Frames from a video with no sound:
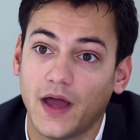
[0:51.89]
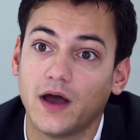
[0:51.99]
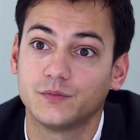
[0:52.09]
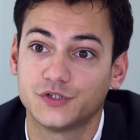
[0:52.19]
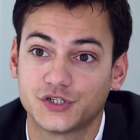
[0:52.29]

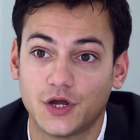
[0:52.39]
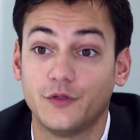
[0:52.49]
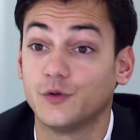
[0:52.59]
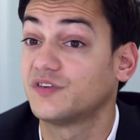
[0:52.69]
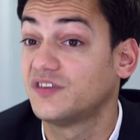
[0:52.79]
help to show
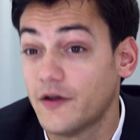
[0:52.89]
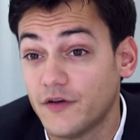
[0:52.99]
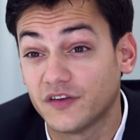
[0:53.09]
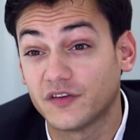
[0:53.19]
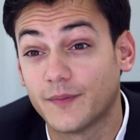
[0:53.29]
that you're
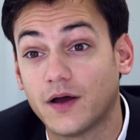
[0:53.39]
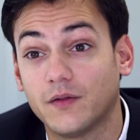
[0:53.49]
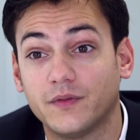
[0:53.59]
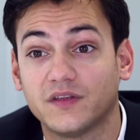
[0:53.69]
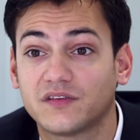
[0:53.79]
serious
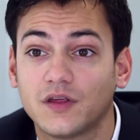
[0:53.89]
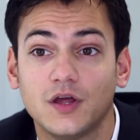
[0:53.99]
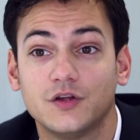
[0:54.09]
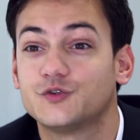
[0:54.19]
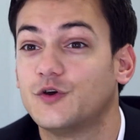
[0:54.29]
about this
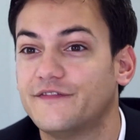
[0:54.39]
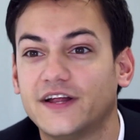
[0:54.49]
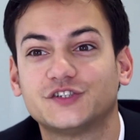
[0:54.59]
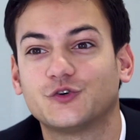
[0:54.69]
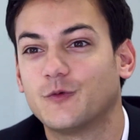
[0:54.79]
joint
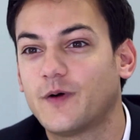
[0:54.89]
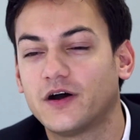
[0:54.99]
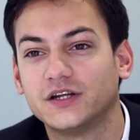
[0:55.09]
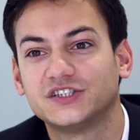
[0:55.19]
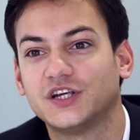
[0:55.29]
venture or
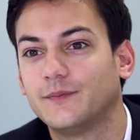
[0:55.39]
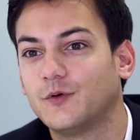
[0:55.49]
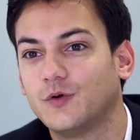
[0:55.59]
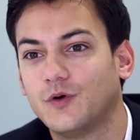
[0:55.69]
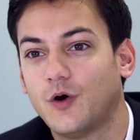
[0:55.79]
partnership or